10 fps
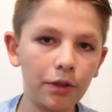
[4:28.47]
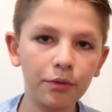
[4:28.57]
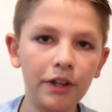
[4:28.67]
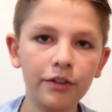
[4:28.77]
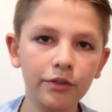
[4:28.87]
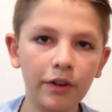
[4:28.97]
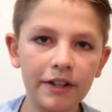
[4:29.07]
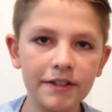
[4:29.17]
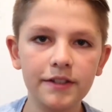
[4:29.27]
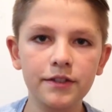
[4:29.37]
300
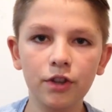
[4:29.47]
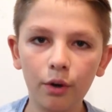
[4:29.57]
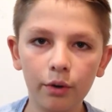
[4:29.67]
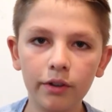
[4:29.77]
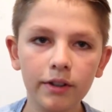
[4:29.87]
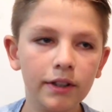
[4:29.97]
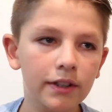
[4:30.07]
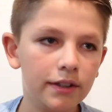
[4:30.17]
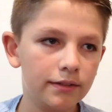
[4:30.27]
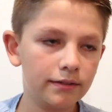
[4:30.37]
races total,
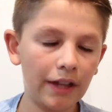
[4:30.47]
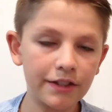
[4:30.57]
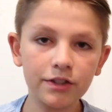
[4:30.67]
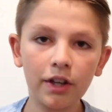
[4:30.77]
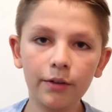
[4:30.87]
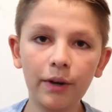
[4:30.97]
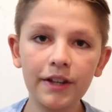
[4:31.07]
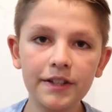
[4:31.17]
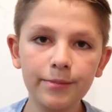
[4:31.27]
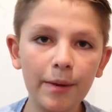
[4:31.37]
that's a ton of races.